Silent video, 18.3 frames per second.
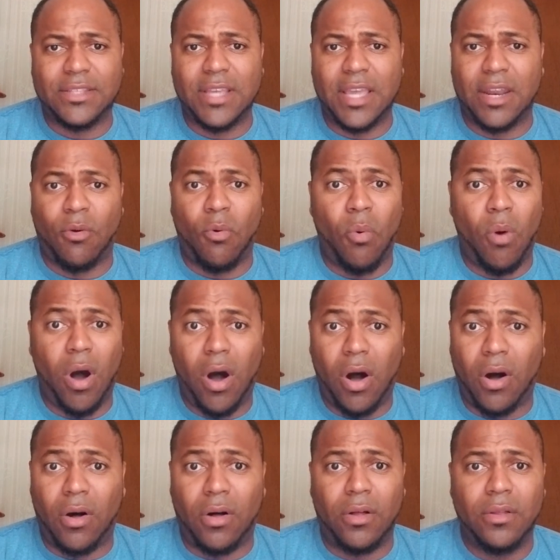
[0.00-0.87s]
He had a
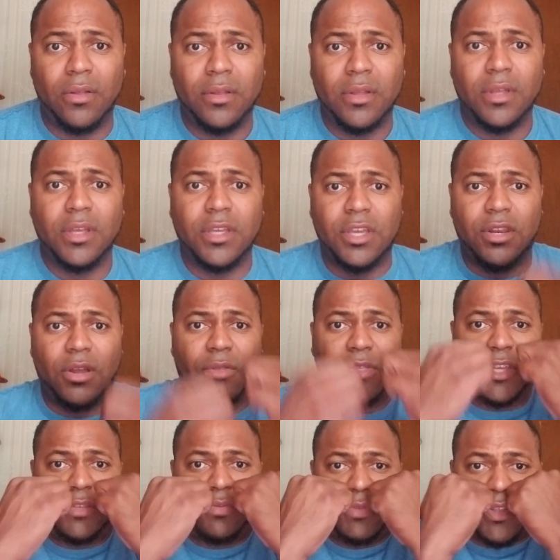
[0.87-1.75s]
wall.
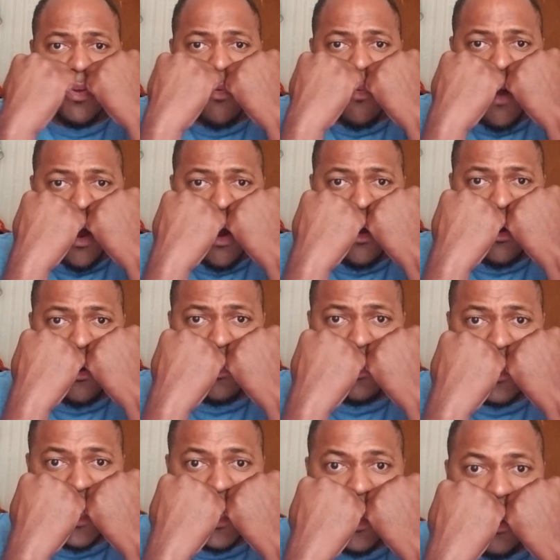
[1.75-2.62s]
This was a wall,
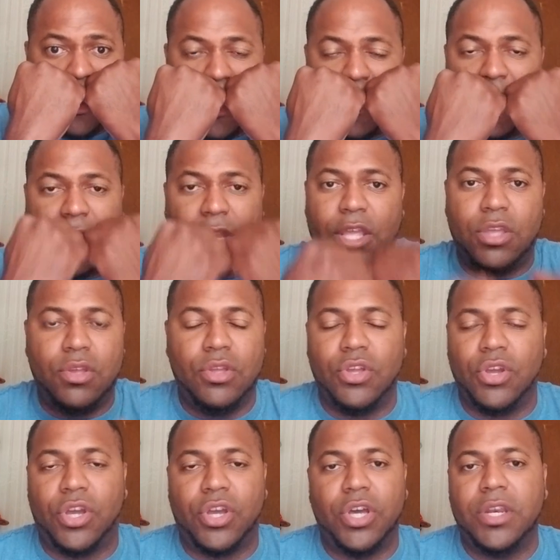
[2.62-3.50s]
and then
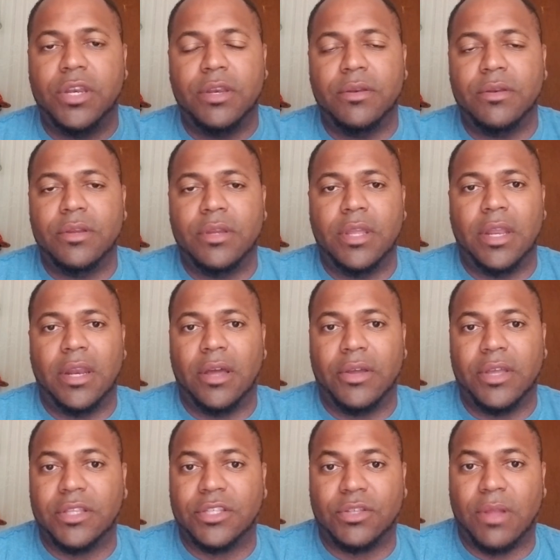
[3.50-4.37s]
you couldn't,
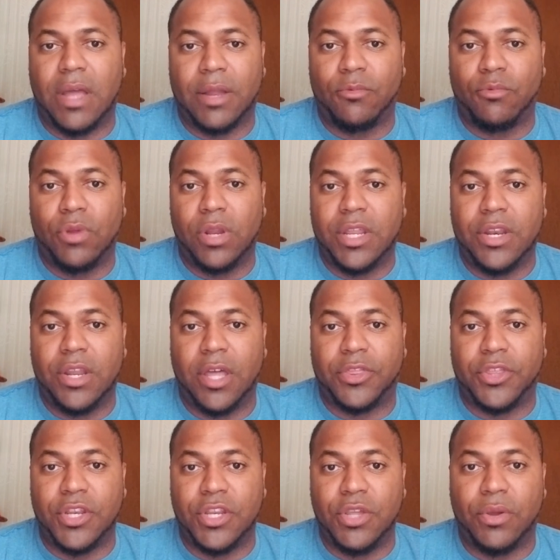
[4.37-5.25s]
it's like really
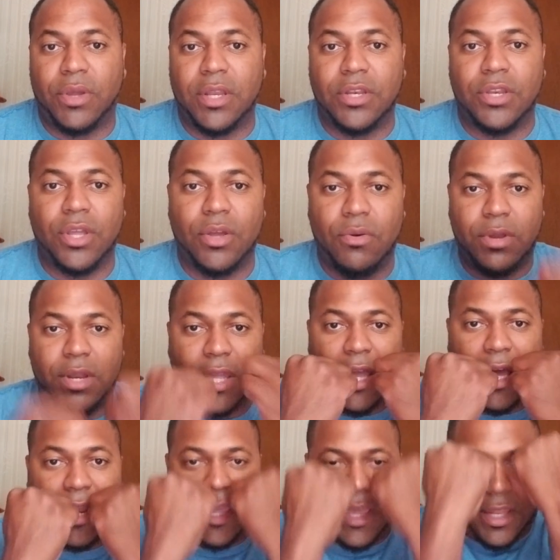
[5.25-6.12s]
nothing you can do. And he
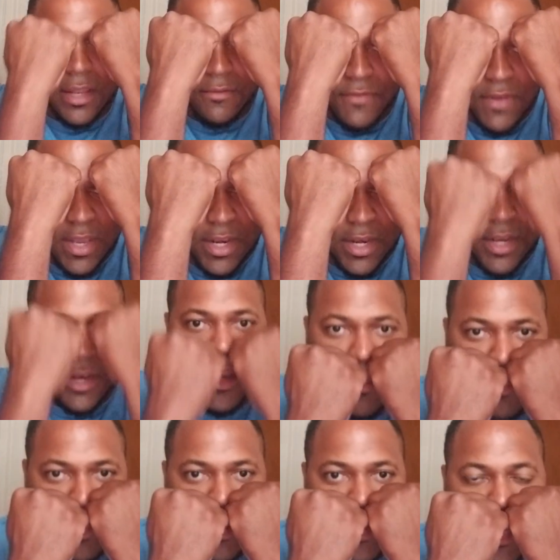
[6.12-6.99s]
kind of elevated it
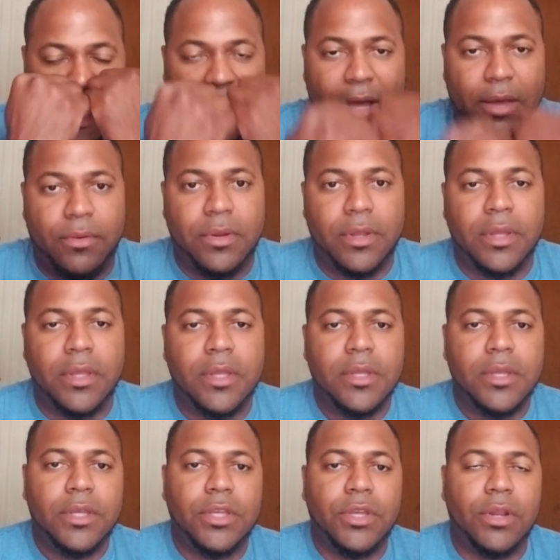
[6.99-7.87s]
up and down,
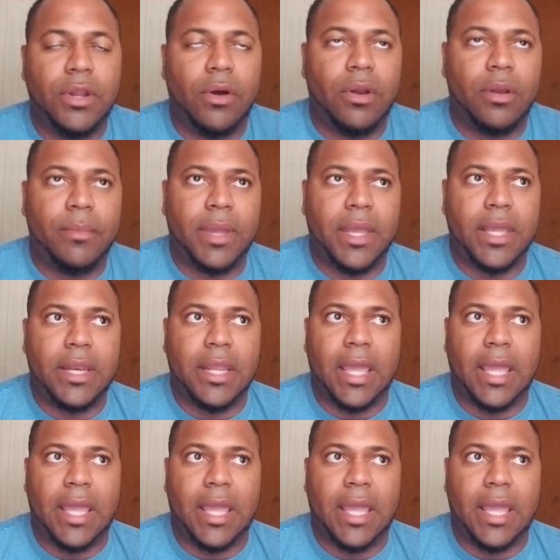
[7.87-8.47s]
you know what I mean?